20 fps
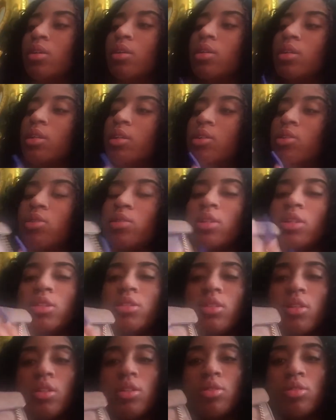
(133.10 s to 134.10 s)
So
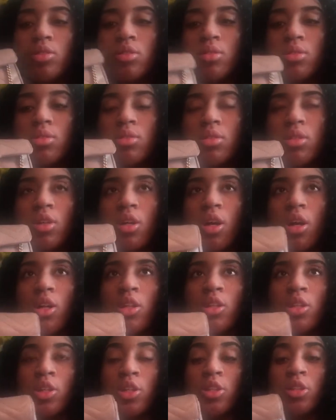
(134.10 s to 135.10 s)
this is the
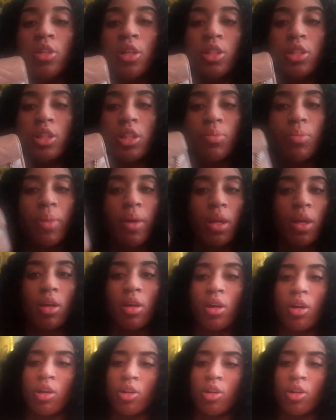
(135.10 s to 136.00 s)
color dusty pink.